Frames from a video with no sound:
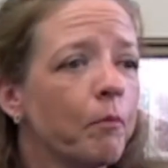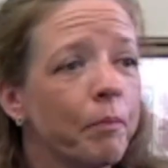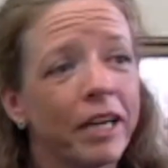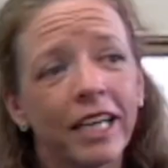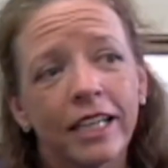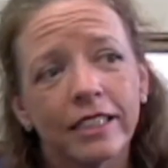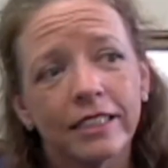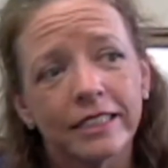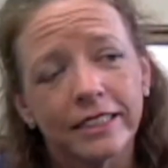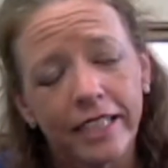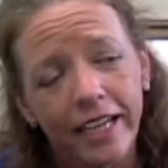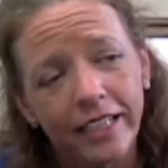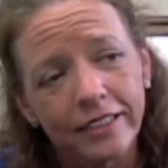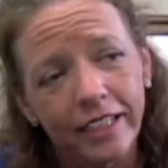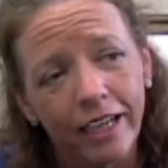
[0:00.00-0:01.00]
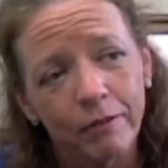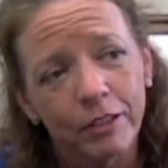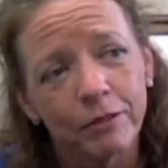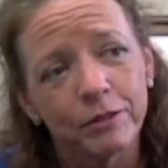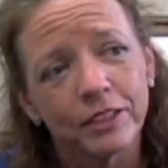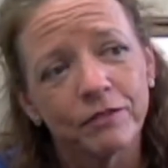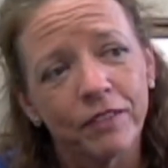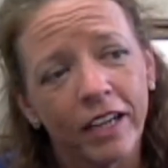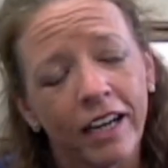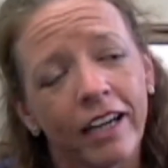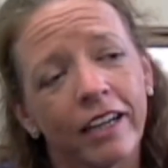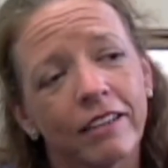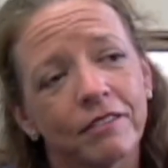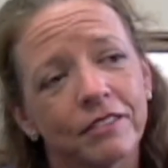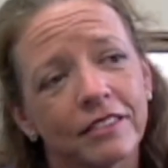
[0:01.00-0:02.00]
But his dad died when he was
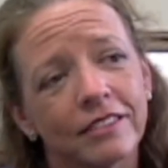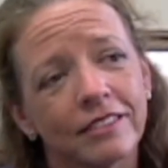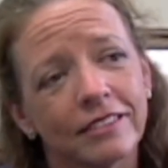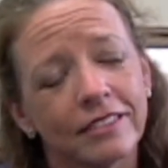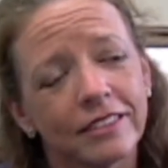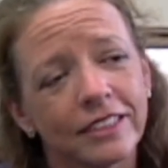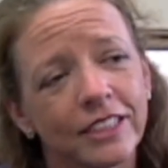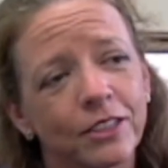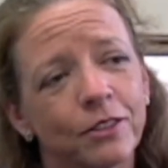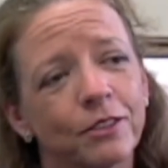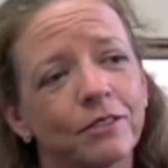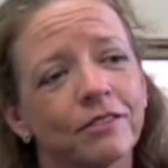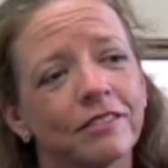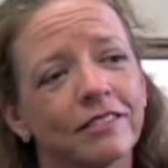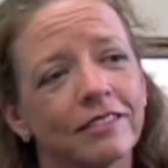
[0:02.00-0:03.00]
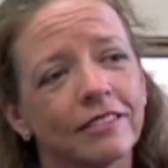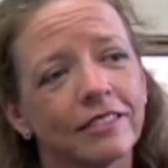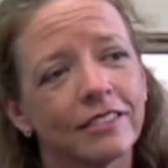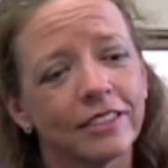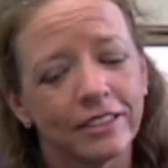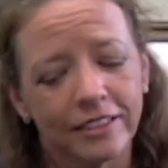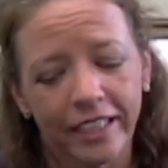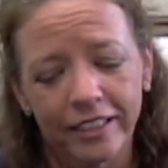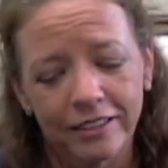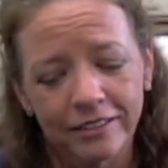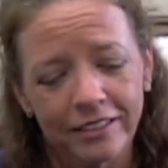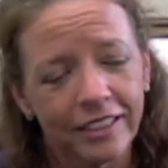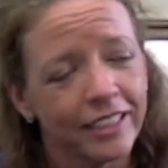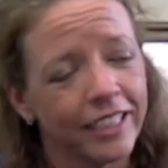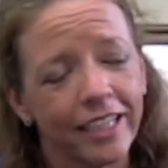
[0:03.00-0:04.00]
five. So I
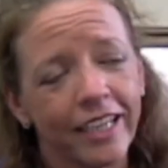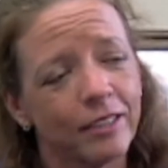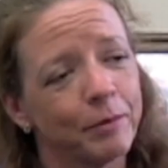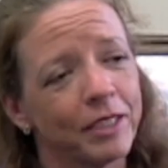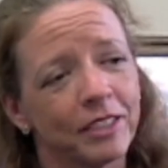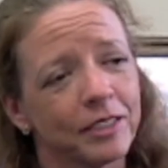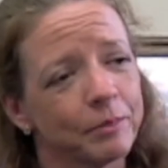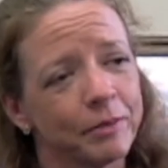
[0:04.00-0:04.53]
don't, it had to be in his